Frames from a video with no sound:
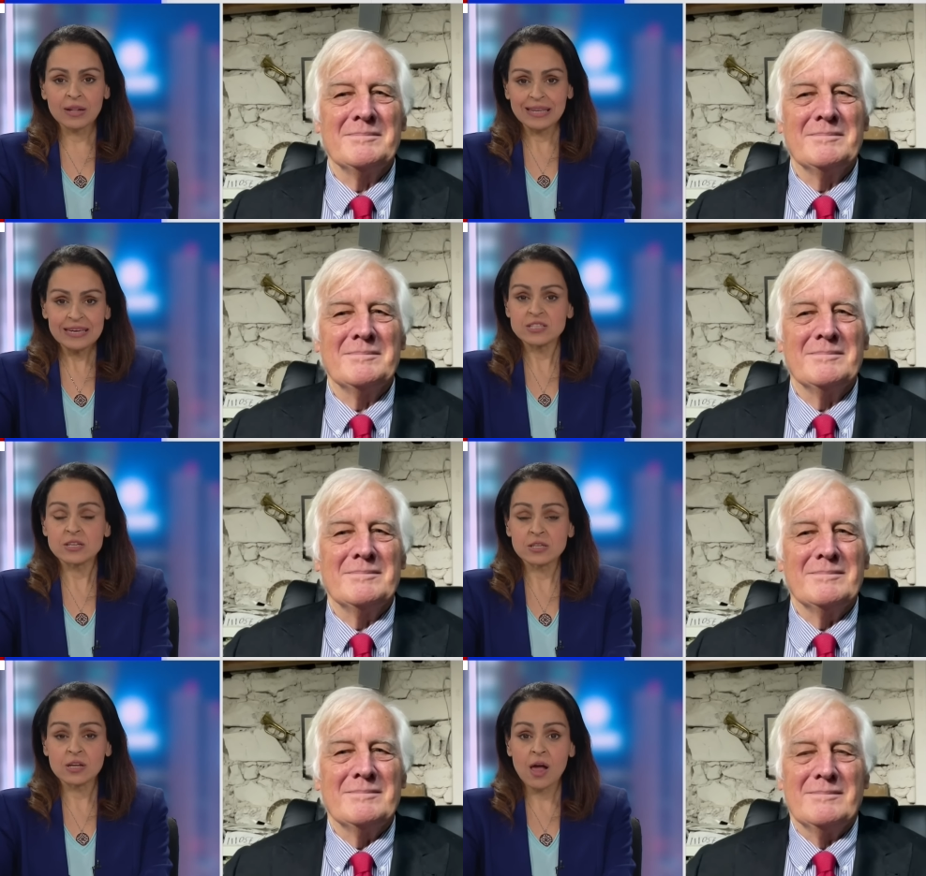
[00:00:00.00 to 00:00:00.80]
Speaker 1: linked
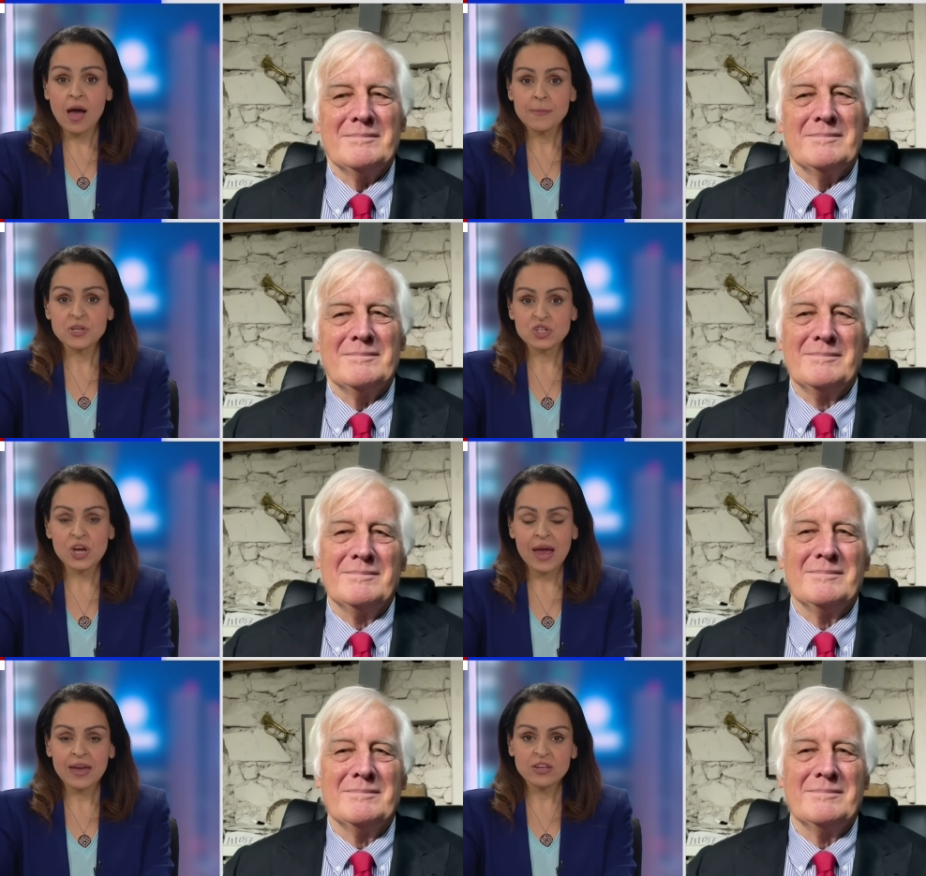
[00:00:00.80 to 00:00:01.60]
to climate
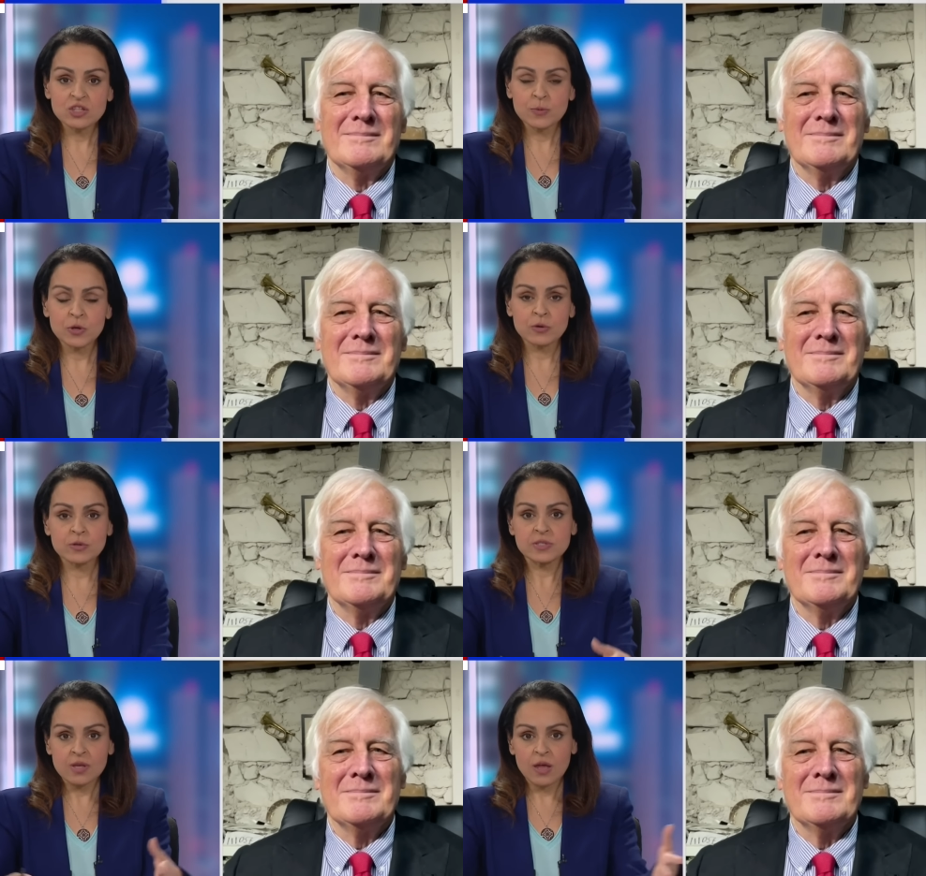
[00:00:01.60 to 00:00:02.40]
change
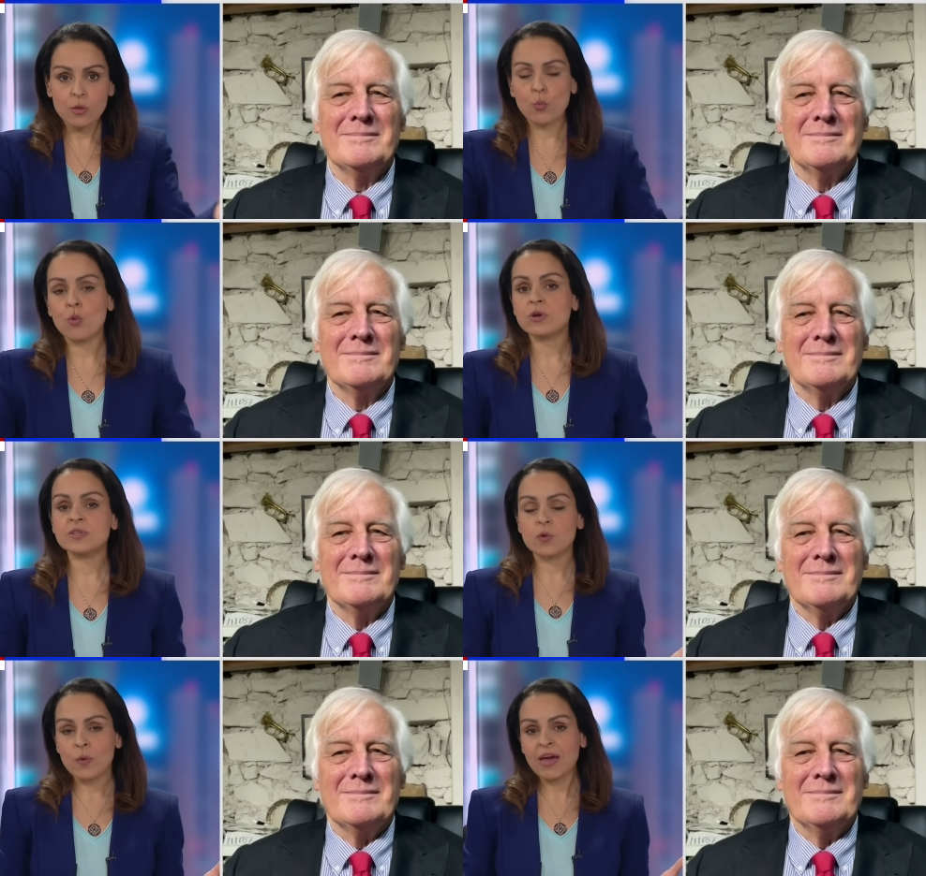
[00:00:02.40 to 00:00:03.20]
because uh, the
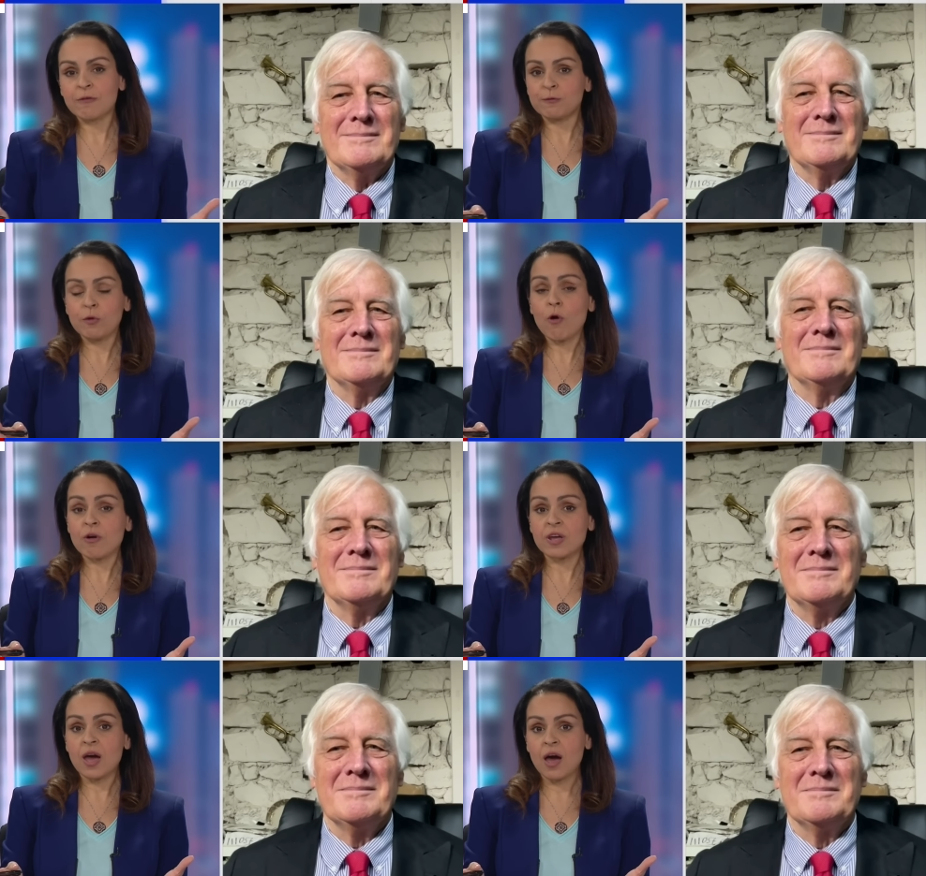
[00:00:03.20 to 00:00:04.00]
waters around
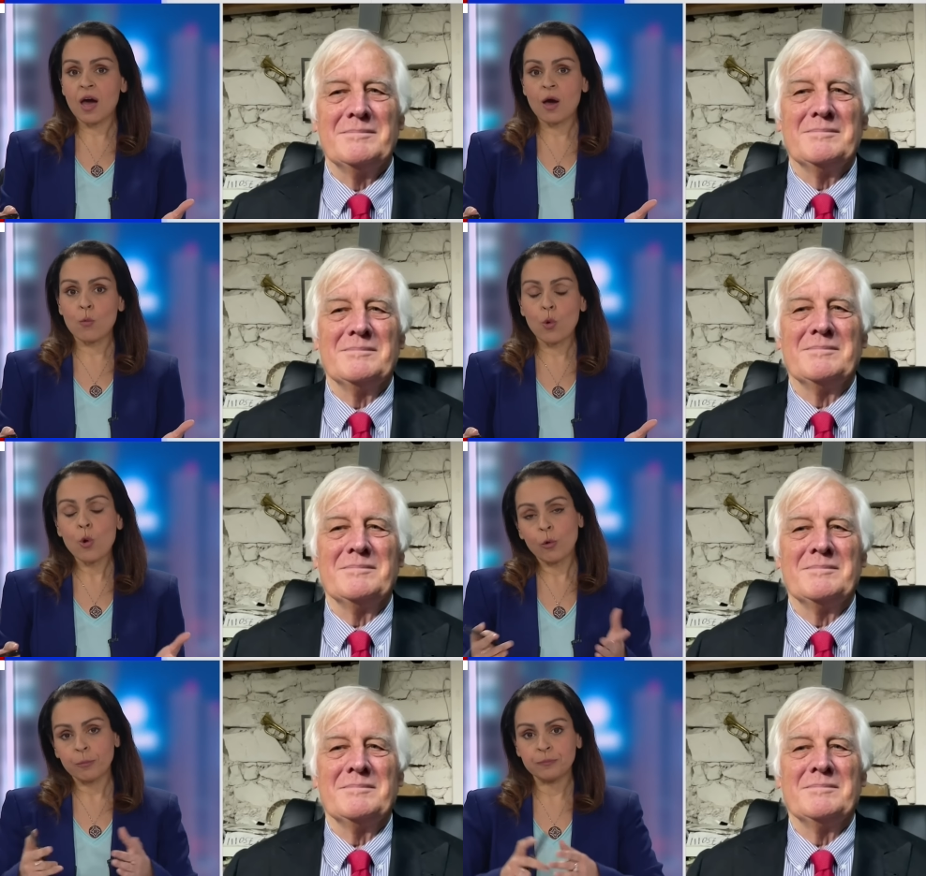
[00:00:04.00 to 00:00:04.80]
Florida are
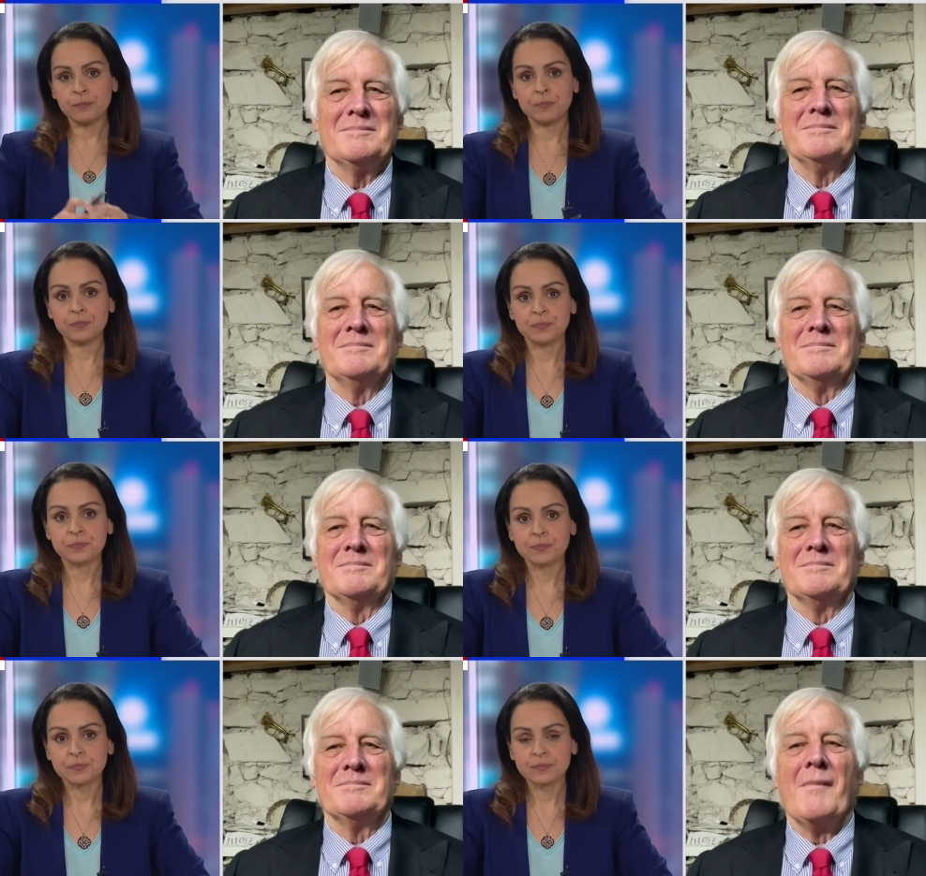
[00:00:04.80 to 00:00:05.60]
warm.
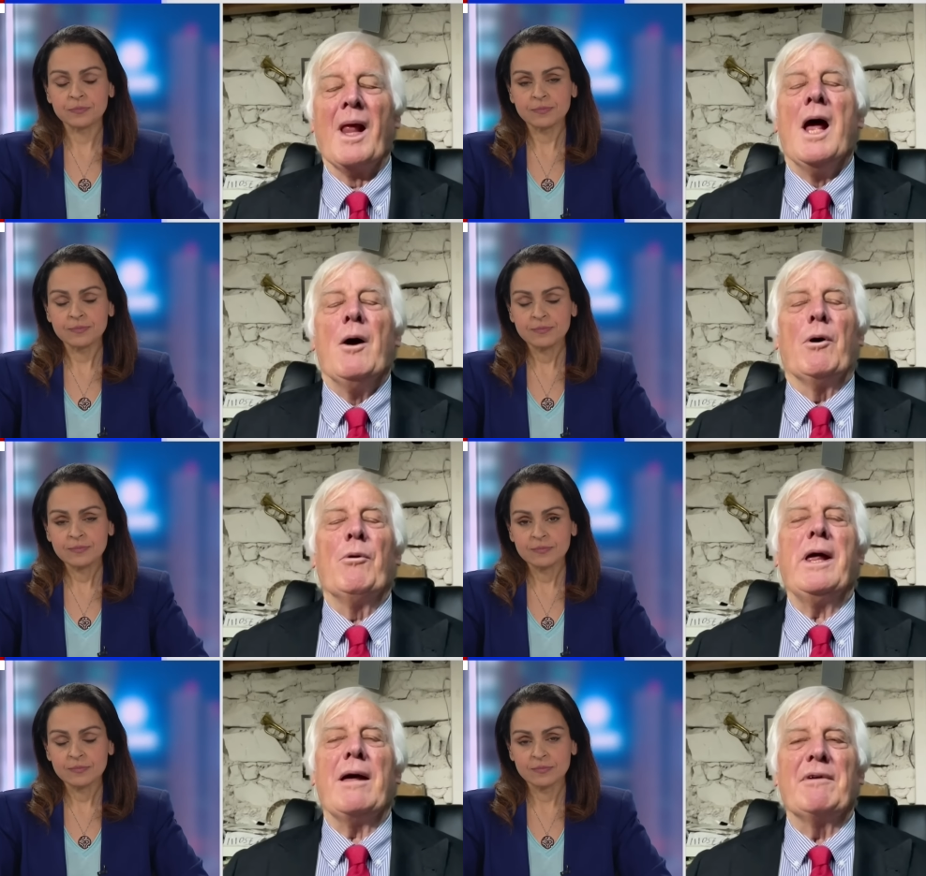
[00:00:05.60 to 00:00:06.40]
Speaker 2: Well,
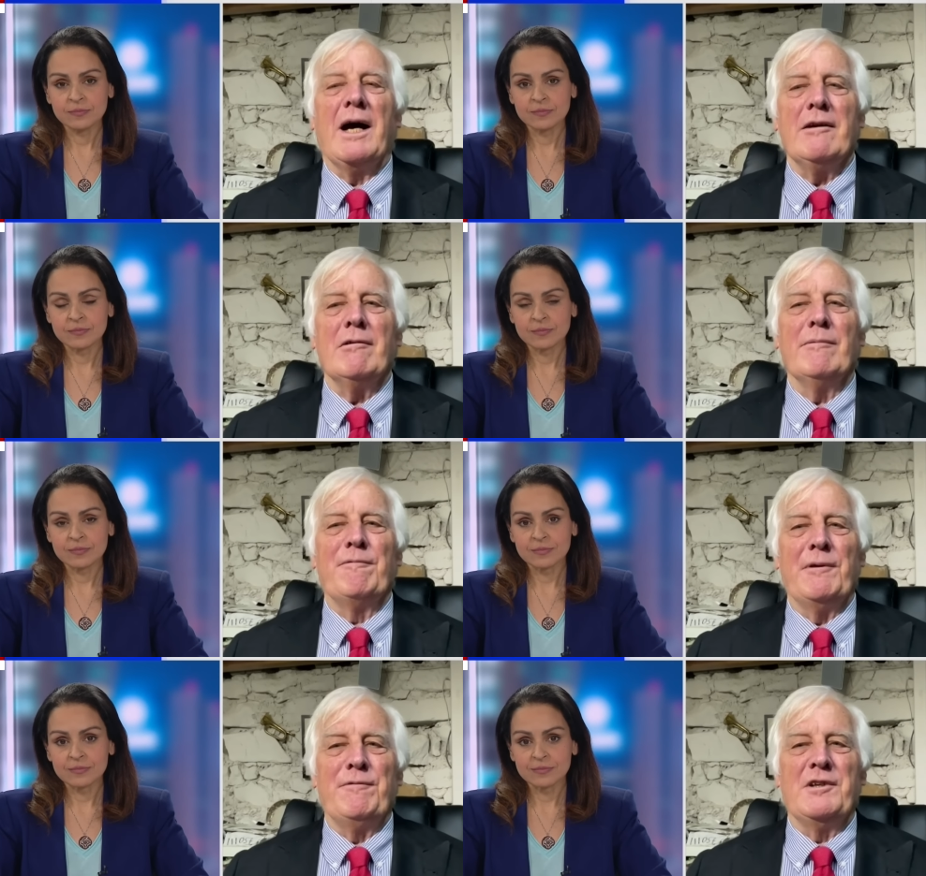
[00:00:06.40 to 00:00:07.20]
we have a one hundred
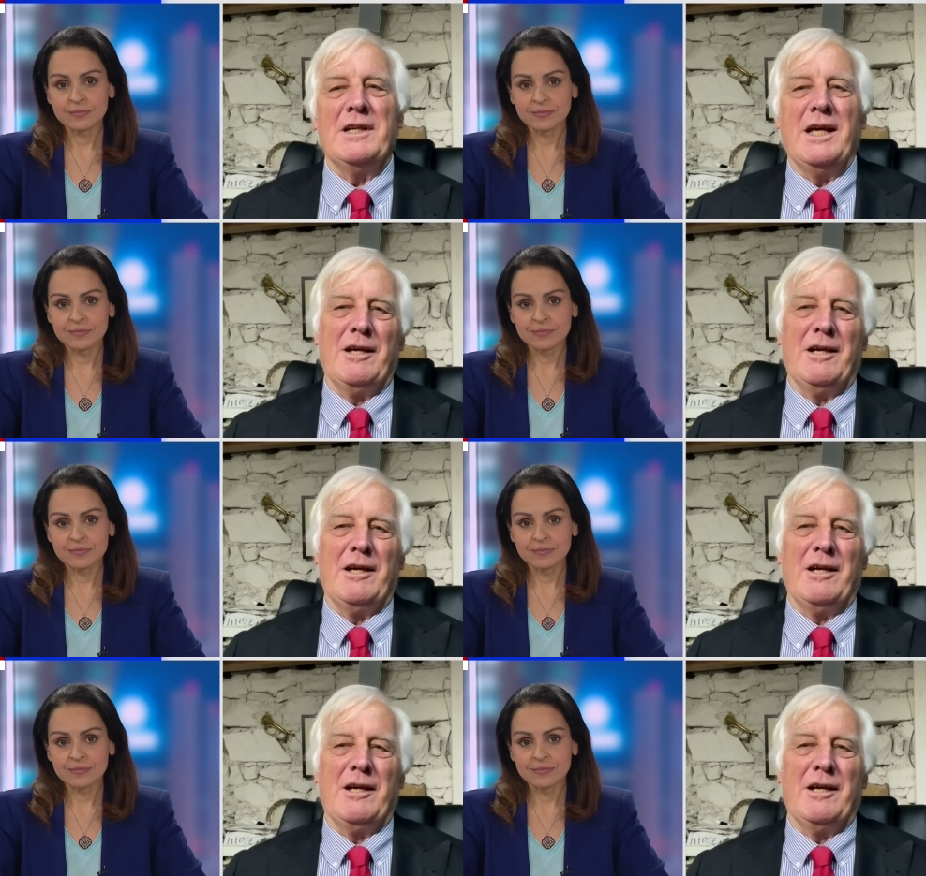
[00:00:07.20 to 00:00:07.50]
fifty year